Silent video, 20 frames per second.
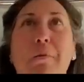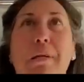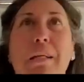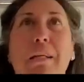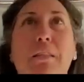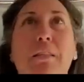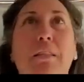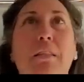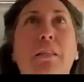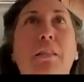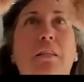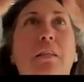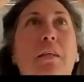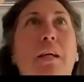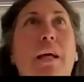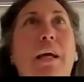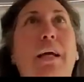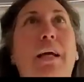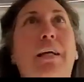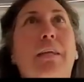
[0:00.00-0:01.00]
a bit
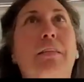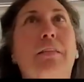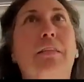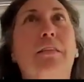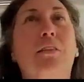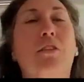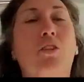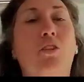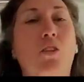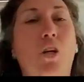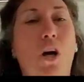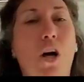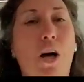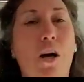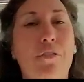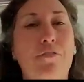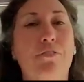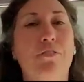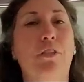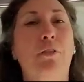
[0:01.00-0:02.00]
and
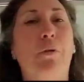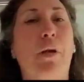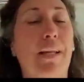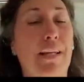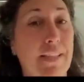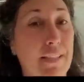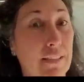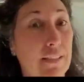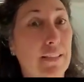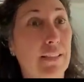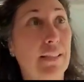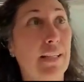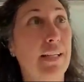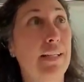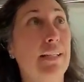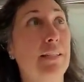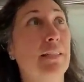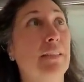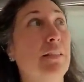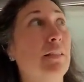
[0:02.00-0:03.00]
soft and
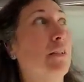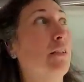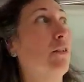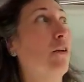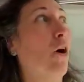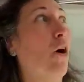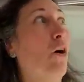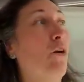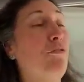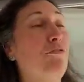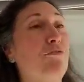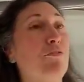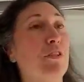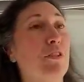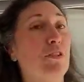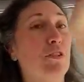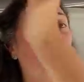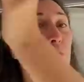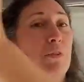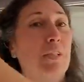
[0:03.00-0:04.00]
insulated. Mm -hmm. They're all
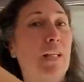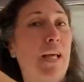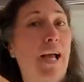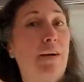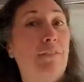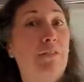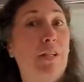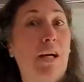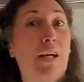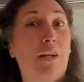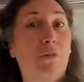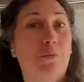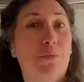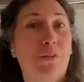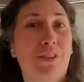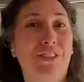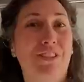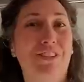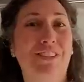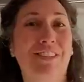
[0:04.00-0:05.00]
filled with the Havelock
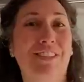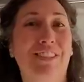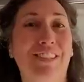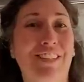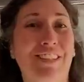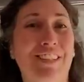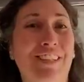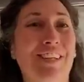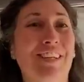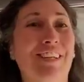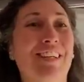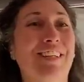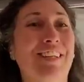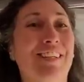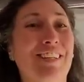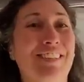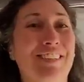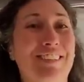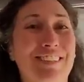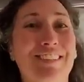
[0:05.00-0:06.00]
wool.
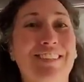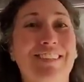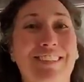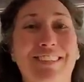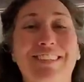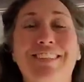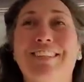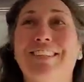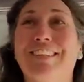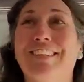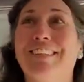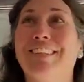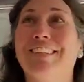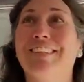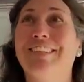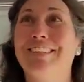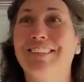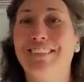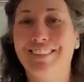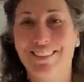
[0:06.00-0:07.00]
So you have
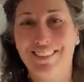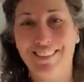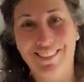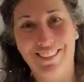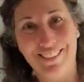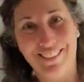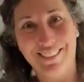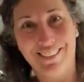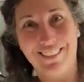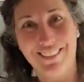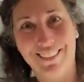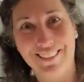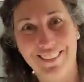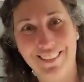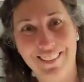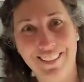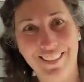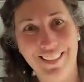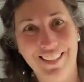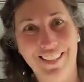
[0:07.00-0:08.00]
like wires and things
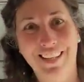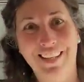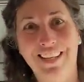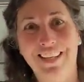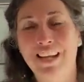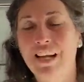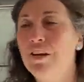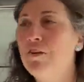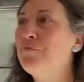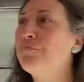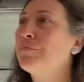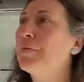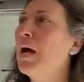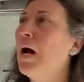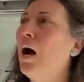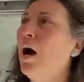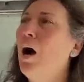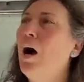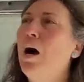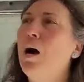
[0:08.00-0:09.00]
going through
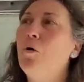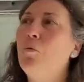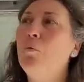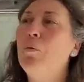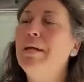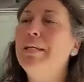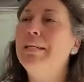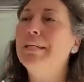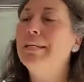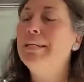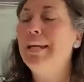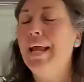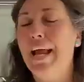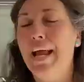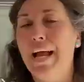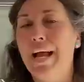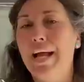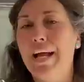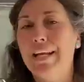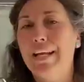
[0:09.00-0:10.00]
there, or uh, we didn't
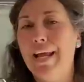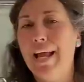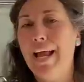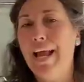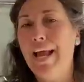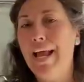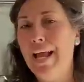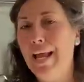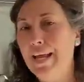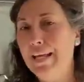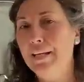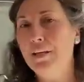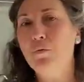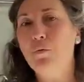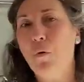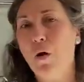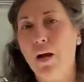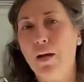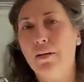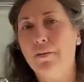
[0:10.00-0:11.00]
add any
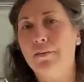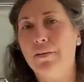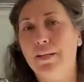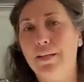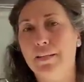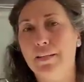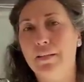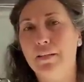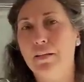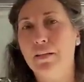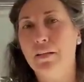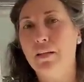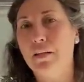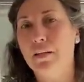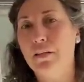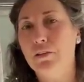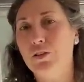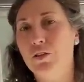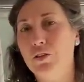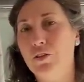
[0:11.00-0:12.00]
wiring
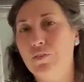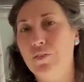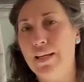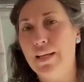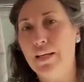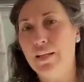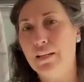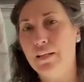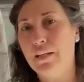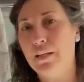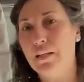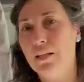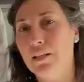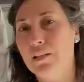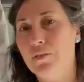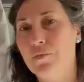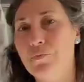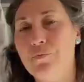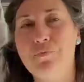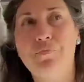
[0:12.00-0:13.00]
to no, the van. How
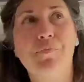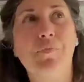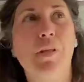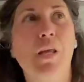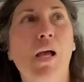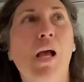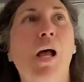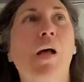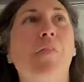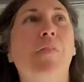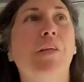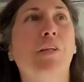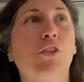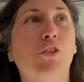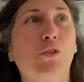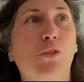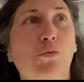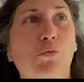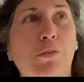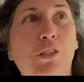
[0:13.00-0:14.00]
about your lights?
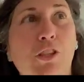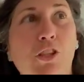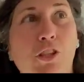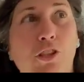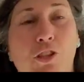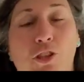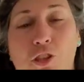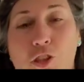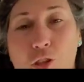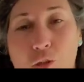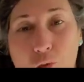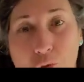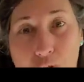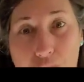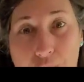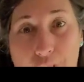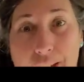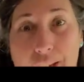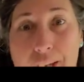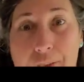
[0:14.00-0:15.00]
These are original to
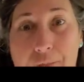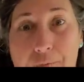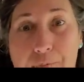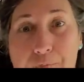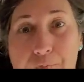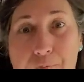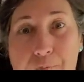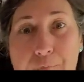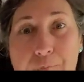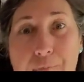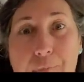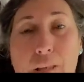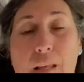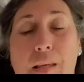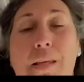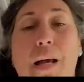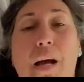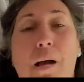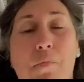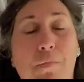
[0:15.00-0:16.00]
the van.
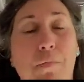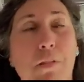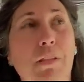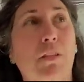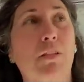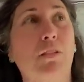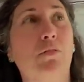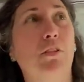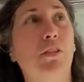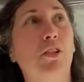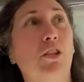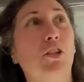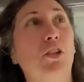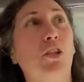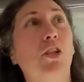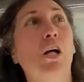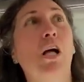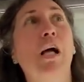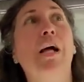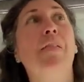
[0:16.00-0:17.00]
Okay. Yeah, this is
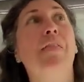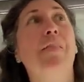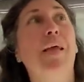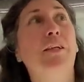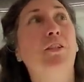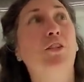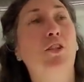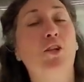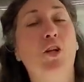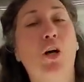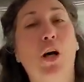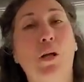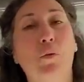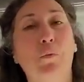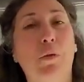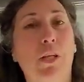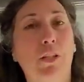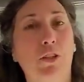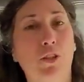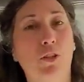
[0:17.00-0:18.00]
original. They turn
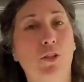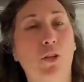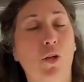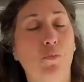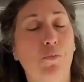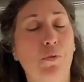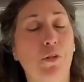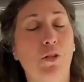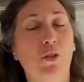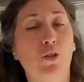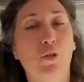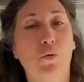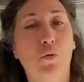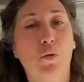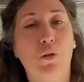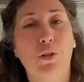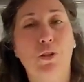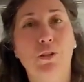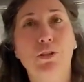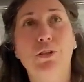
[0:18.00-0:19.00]
on when I open the
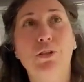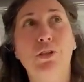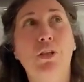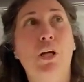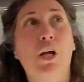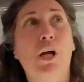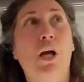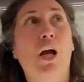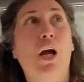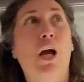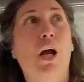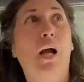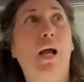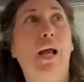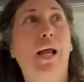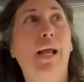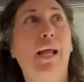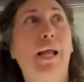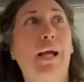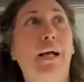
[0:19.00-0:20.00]
doors. Oh, I
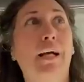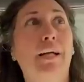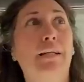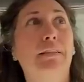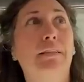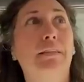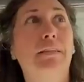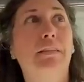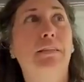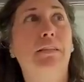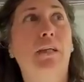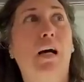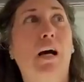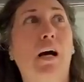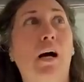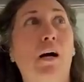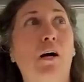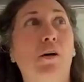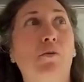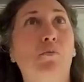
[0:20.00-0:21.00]
see. And
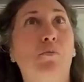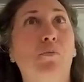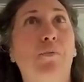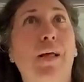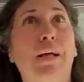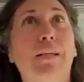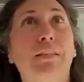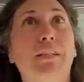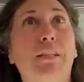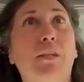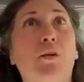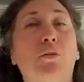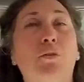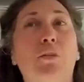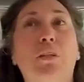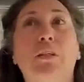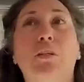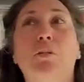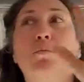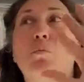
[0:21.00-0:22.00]
uh, that's the
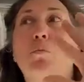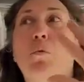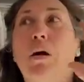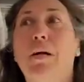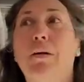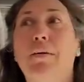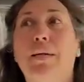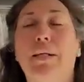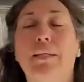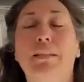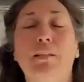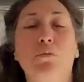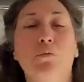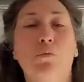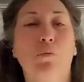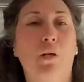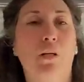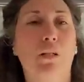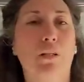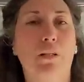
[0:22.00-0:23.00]
only wiring. I
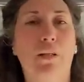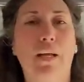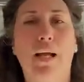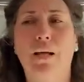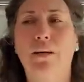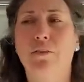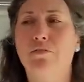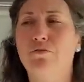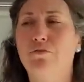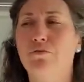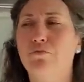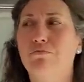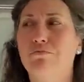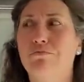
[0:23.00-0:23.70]
didn't want to have